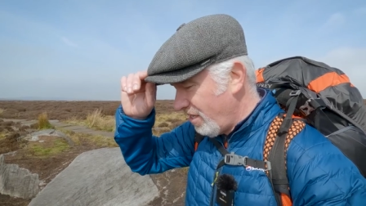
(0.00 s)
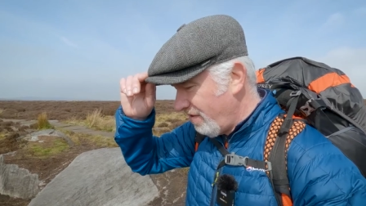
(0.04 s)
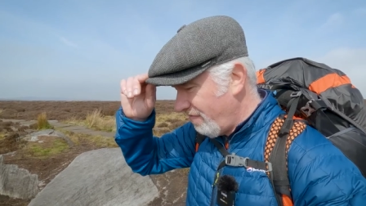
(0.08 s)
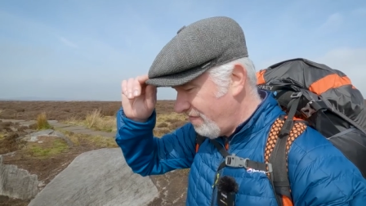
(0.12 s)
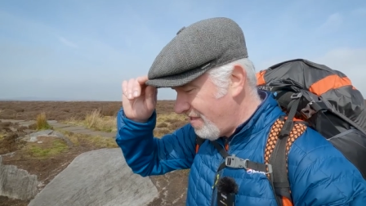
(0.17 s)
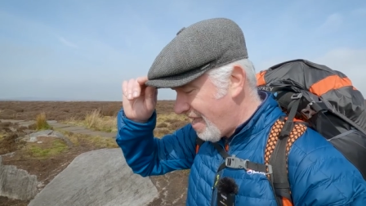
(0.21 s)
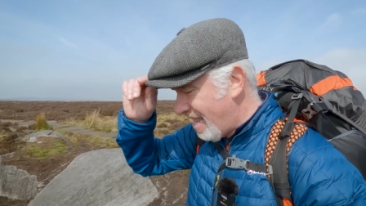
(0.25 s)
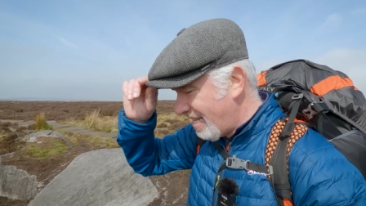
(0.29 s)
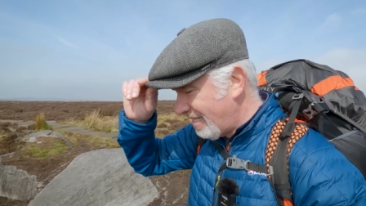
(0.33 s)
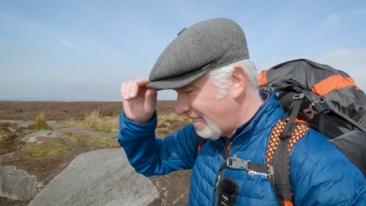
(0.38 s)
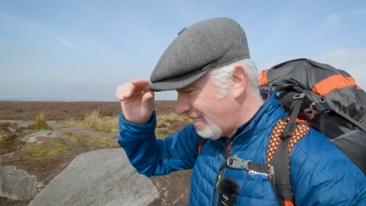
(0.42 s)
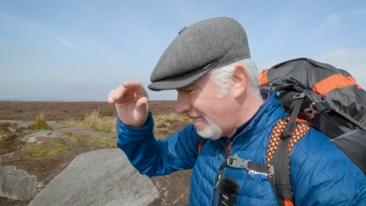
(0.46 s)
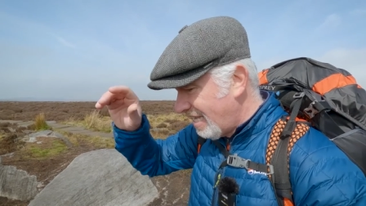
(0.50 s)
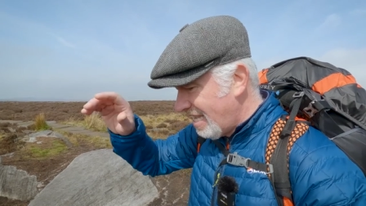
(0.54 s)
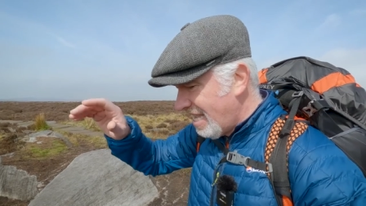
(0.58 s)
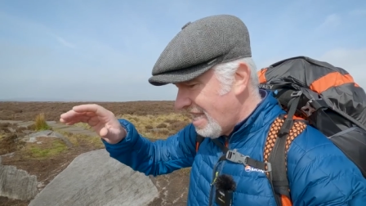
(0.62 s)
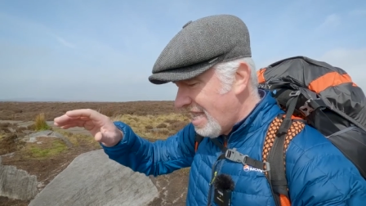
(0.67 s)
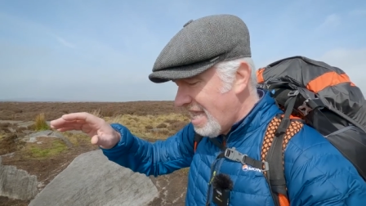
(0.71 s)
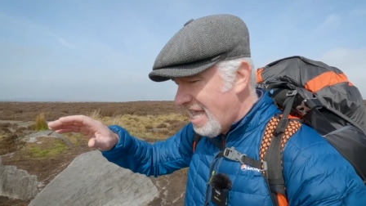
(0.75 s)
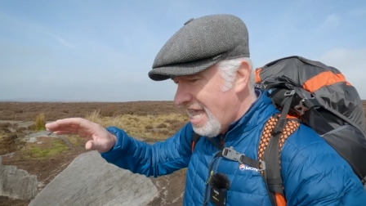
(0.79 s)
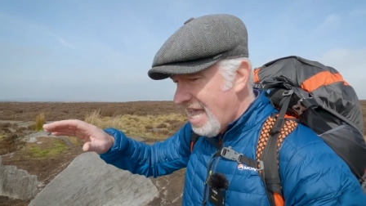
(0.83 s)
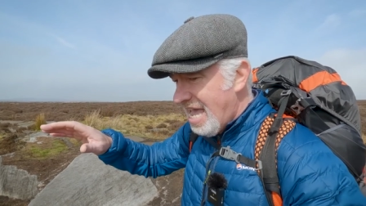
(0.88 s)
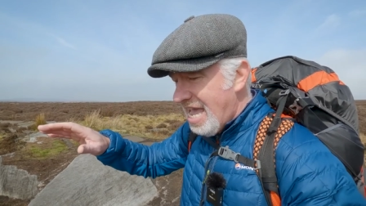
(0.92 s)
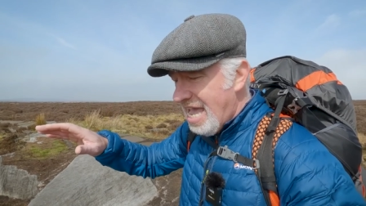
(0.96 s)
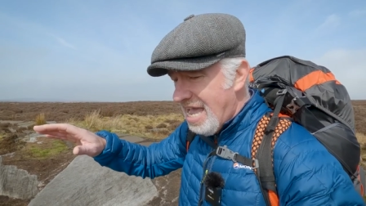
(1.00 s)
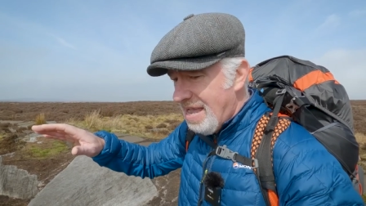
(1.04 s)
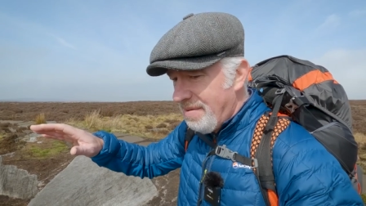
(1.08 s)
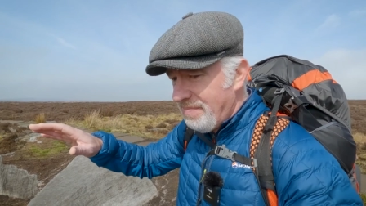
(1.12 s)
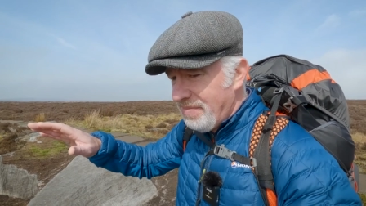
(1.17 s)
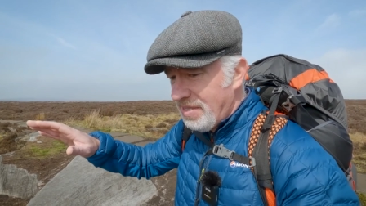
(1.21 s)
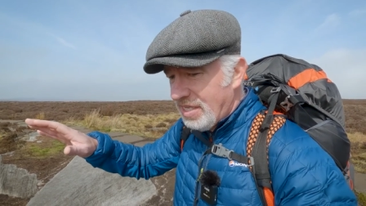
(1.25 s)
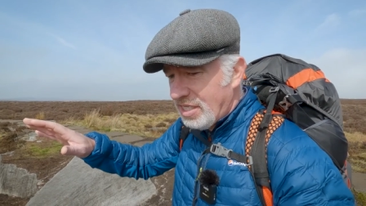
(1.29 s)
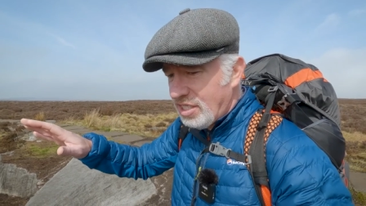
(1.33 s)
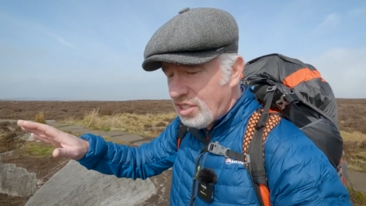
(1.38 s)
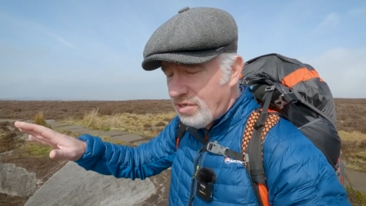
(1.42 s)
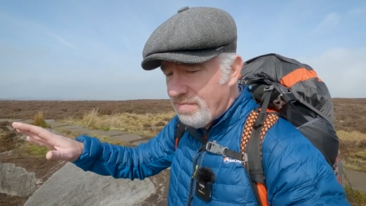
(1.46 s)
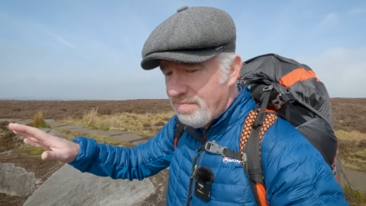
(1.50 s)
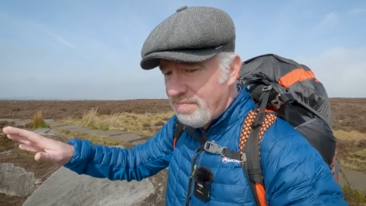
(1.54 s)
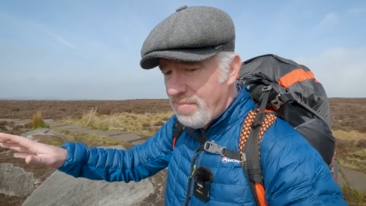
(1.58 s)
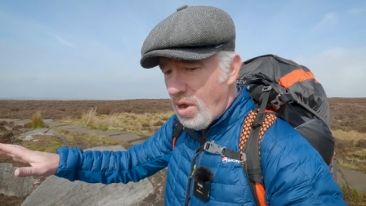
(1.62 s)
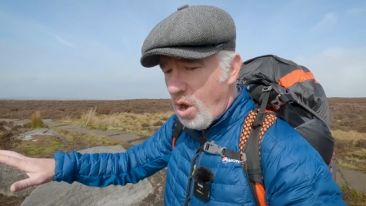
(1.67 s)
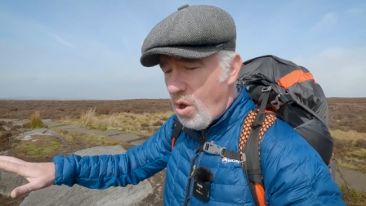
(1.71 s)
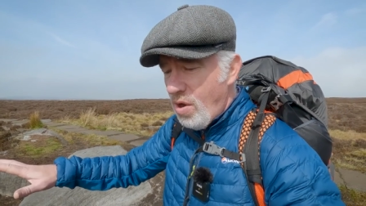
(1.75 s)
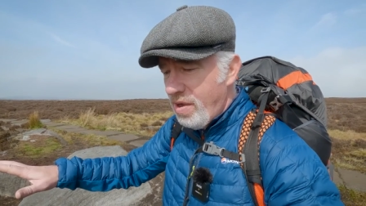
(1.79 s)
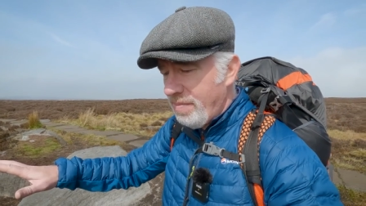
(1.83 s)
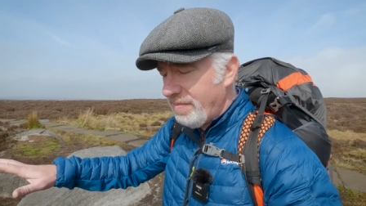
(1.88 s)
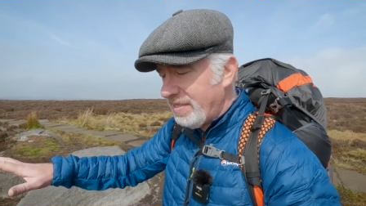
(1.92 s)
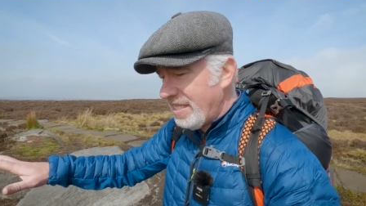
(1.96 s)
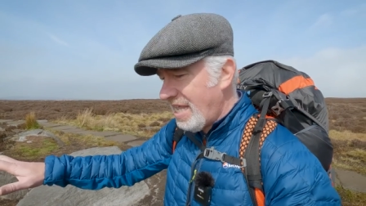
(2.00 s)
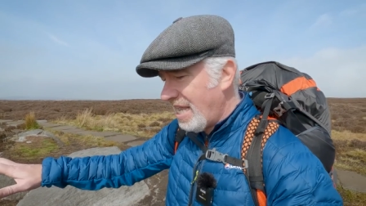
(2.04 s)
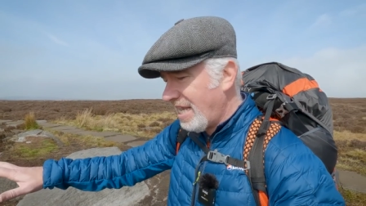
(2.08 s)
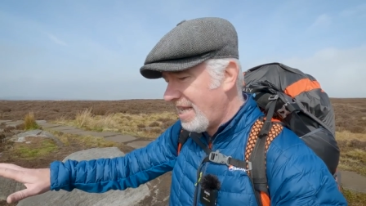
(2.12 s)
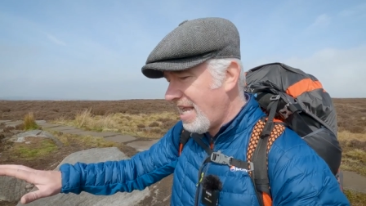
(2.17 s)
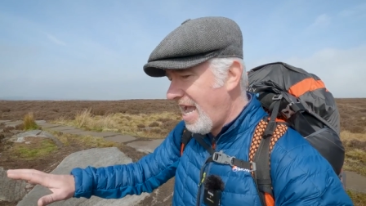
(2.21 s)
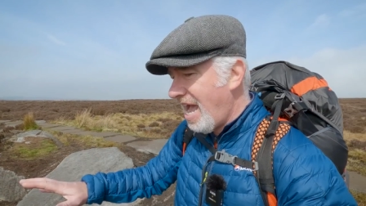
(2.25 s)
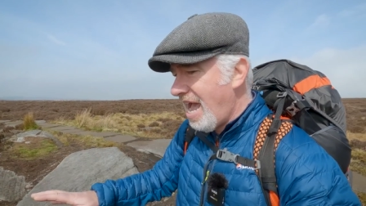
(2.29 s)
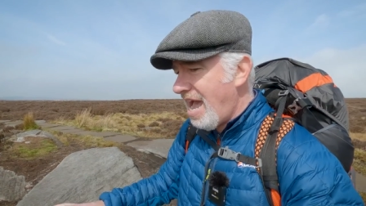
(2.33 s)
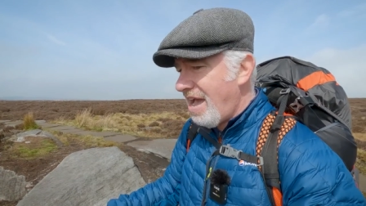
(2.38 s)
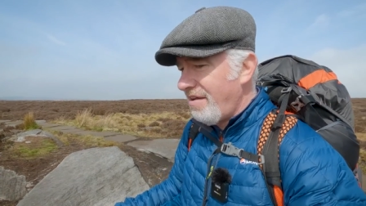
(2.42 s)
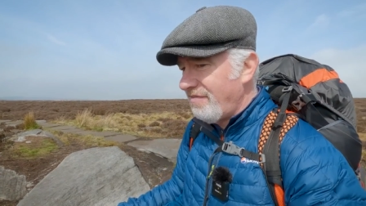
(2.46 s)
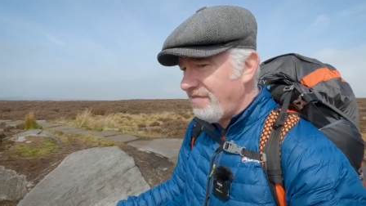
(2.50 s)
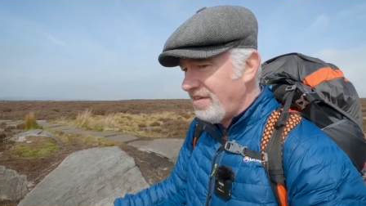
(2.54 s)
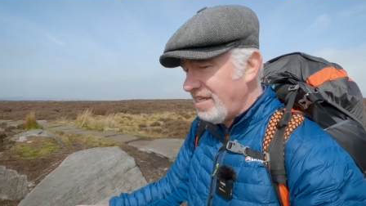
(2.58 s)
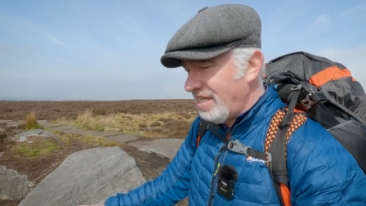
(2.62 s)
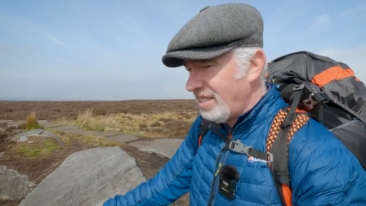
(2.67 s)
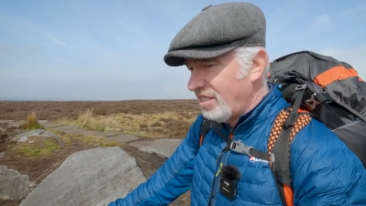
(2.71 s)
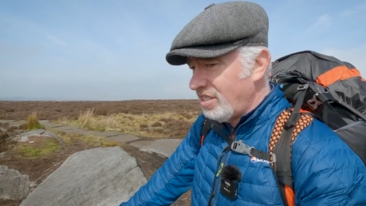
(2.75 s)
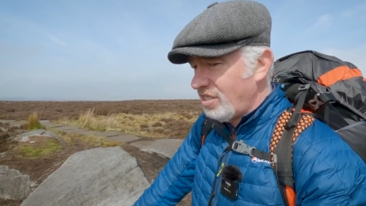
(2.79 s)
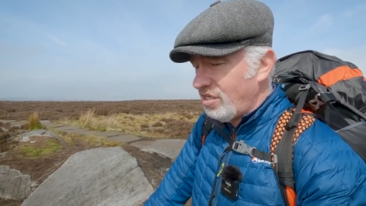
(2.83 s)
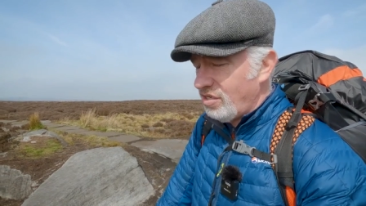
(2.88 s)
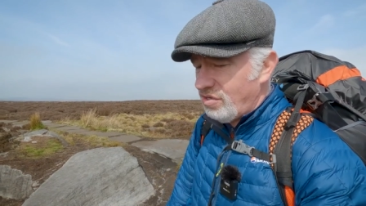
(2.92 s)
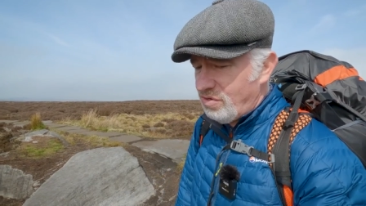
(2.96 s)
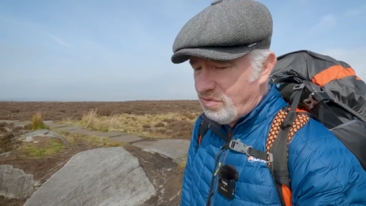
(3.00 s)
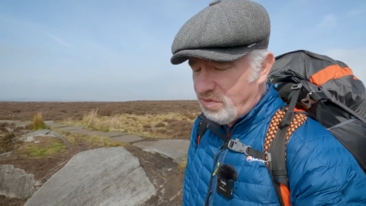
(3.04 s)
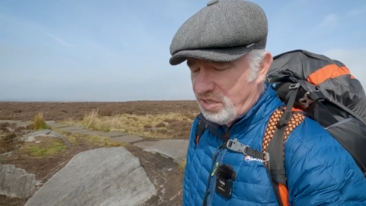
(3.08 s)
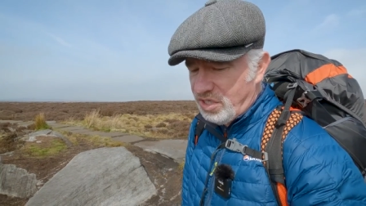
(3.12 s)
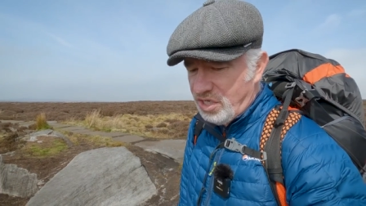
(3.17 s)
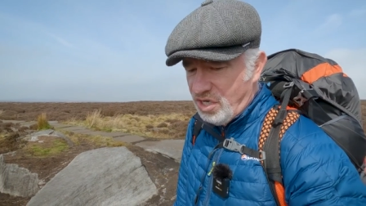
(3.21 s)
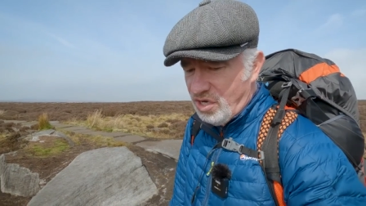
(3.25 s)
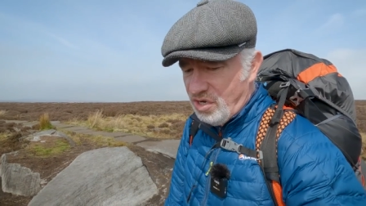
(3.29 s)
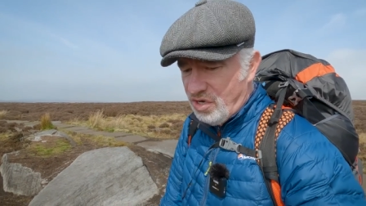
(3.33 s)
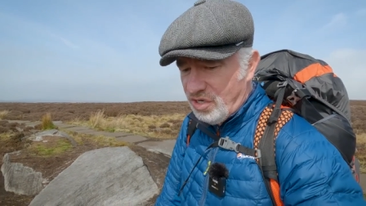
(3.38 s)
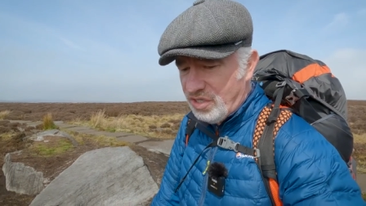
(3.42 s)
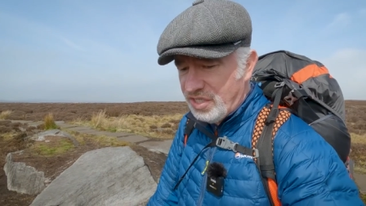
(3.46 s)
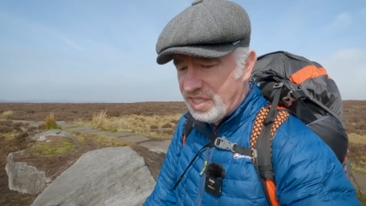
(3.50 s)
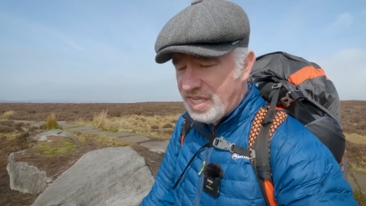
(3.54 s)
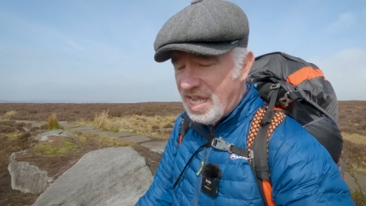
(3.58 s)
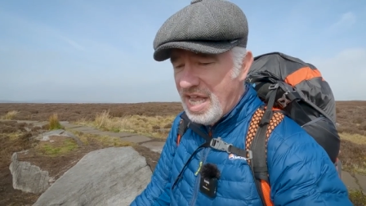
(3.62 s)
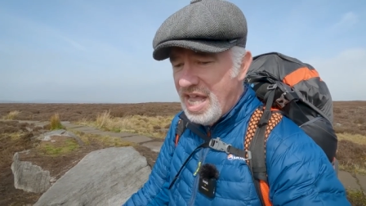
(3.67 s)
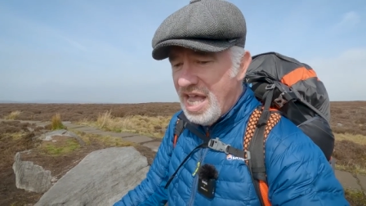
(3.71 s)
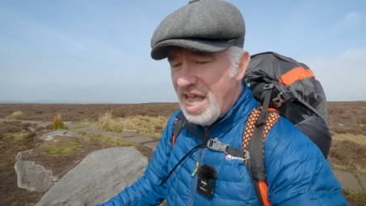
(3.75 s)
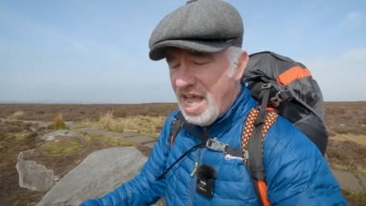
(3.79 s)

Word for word: of that, um, there's some poems that are carved into stones